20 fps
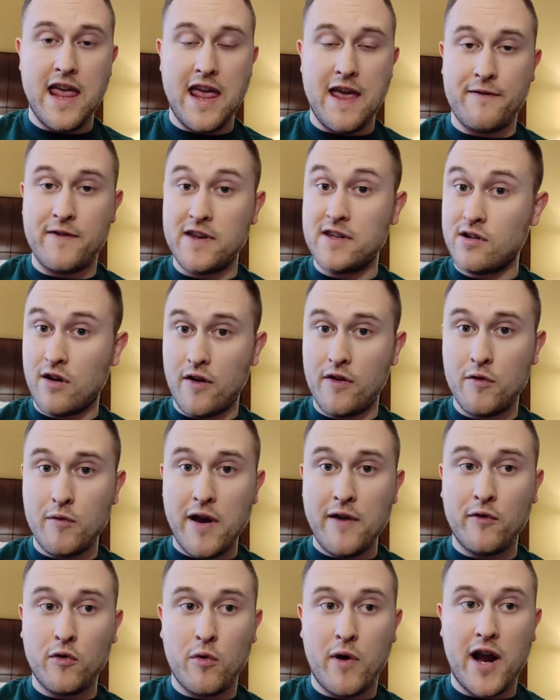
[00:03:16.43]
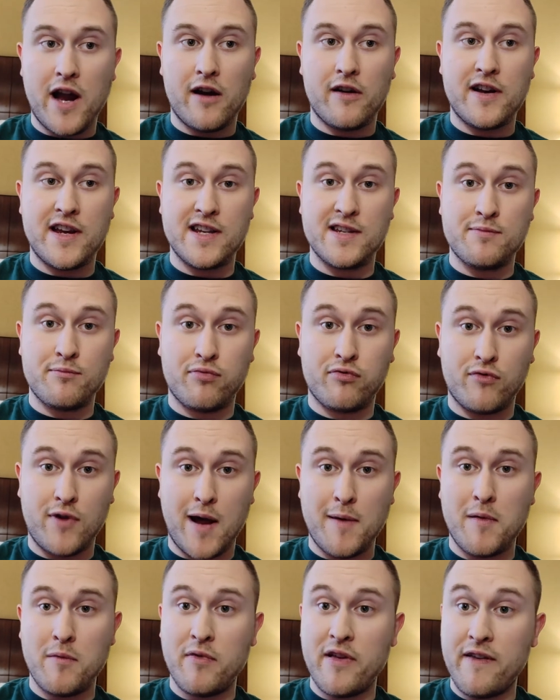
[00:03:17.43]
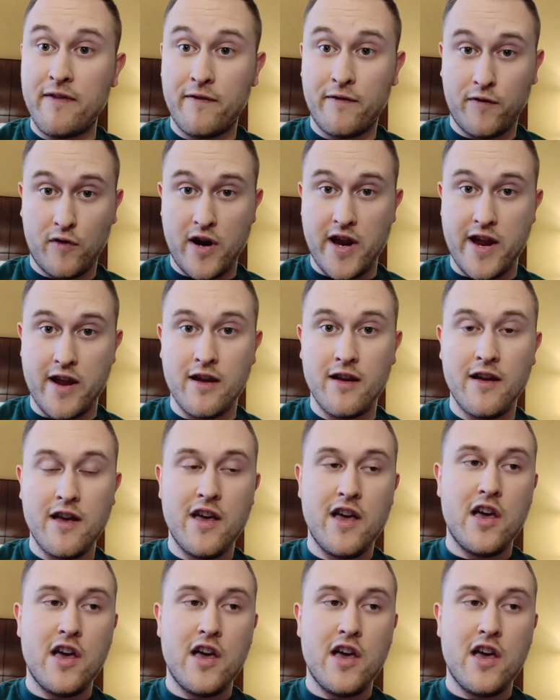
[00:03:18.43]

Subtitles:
if he's on the waiver wire, he's probably free.